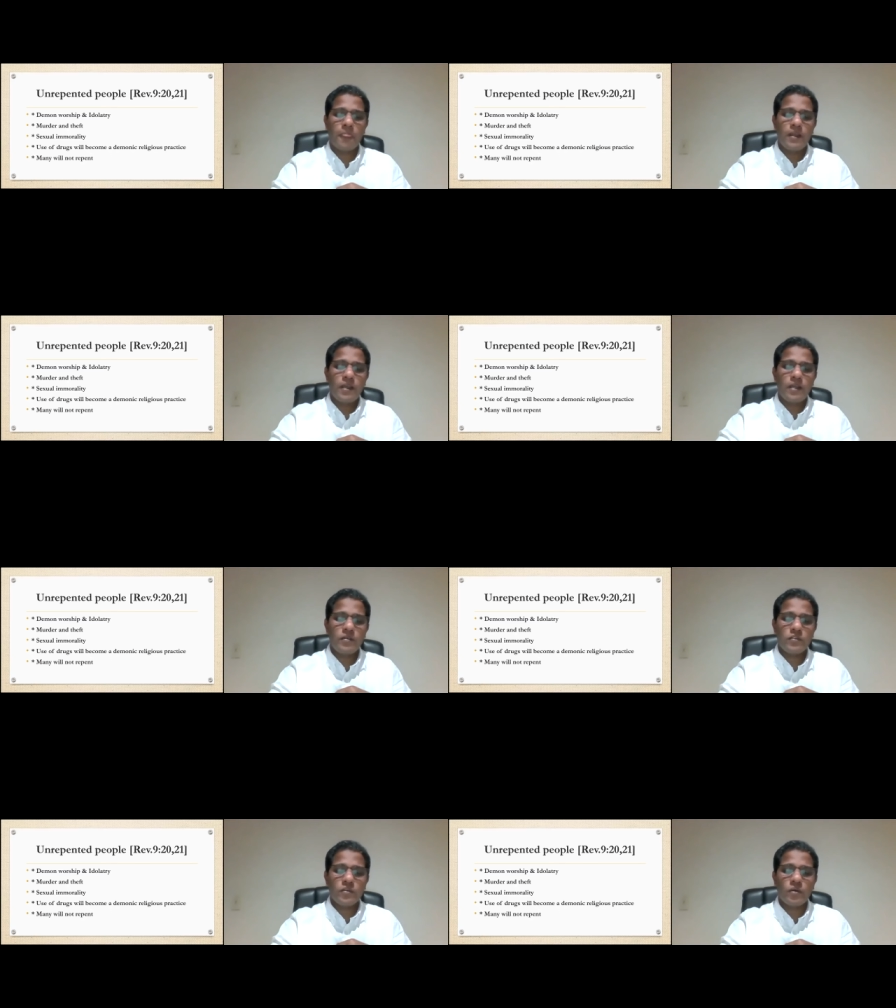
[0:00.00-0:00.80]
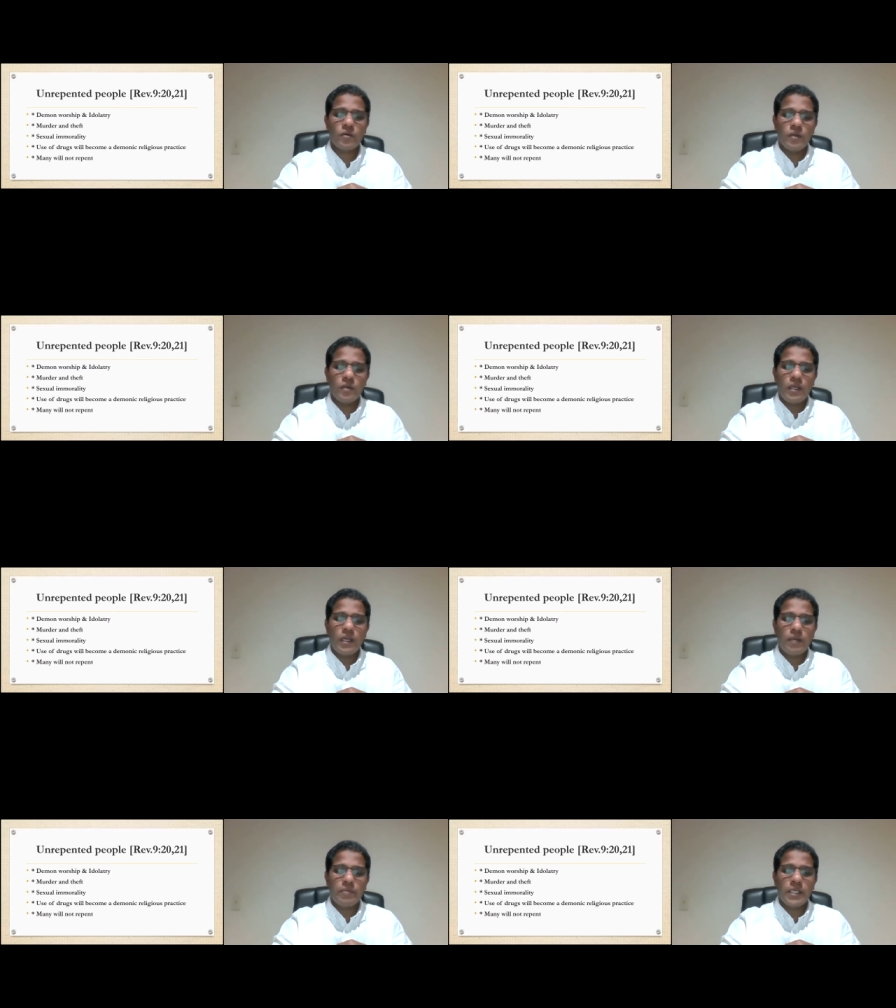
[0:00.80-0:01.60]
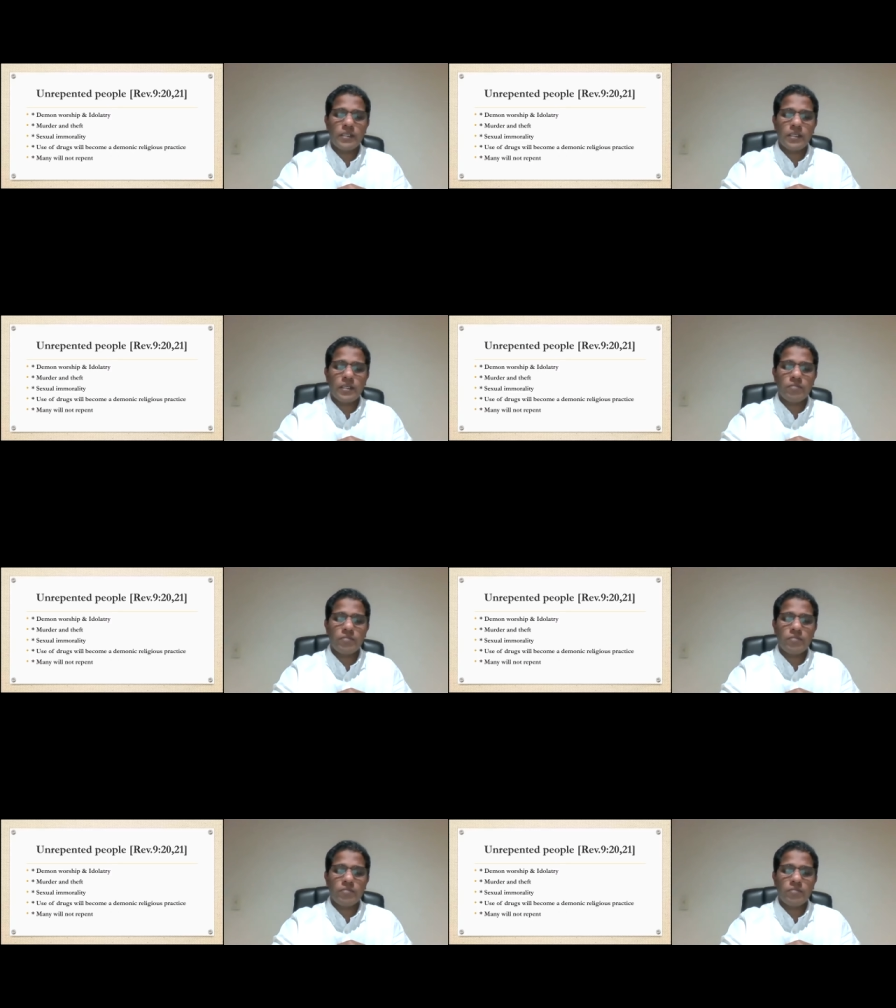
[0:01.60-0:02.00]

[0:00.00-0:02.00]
and also I mean uh,